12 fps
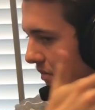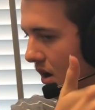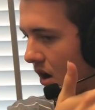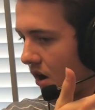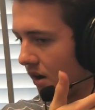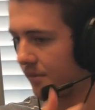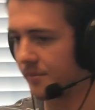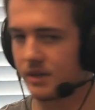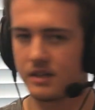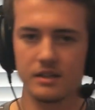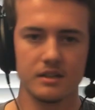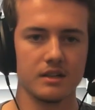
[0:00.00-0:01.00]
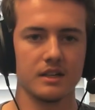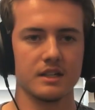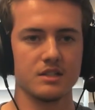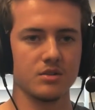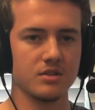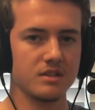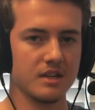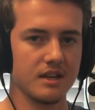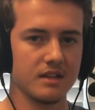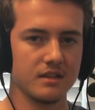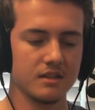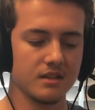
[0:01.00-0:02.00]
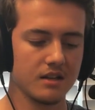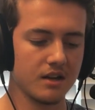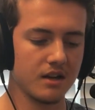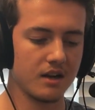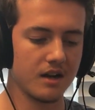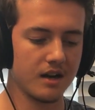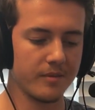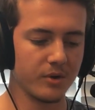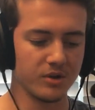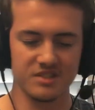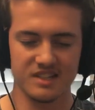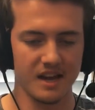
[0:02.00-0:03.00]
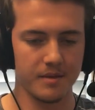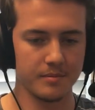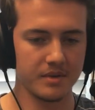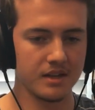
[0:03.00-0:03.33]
arm, I guess you could say, or stem.